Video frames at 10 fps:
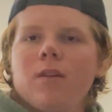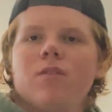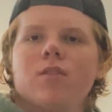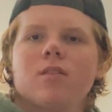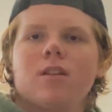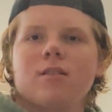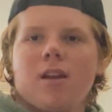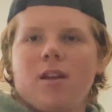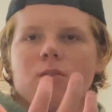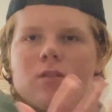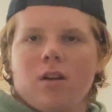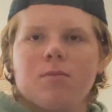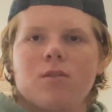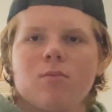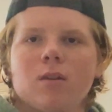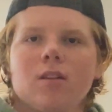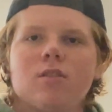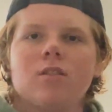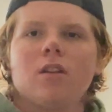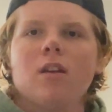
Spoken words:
it feels like it's angled up too much.